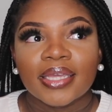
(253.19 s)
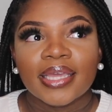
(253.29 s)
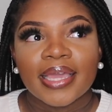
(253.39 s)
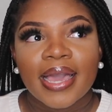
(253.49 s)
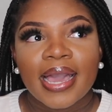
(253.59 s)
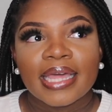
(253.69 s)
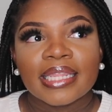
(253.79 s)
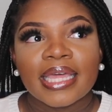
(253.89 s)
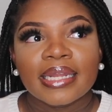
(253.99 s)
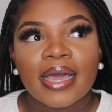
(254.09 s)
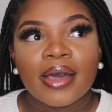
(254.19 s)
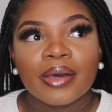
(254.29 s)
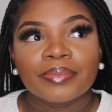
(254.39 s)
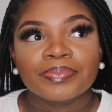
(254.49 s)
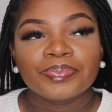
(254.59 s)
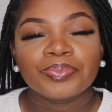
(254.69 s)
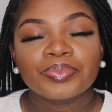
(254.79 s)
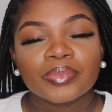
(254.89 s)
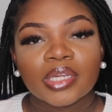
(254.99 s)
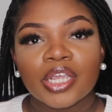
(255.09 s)
yeah, and then
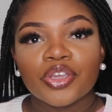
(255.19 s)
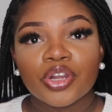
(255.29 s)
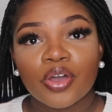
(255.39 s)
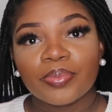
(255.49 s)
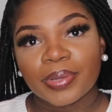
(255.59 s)
you know,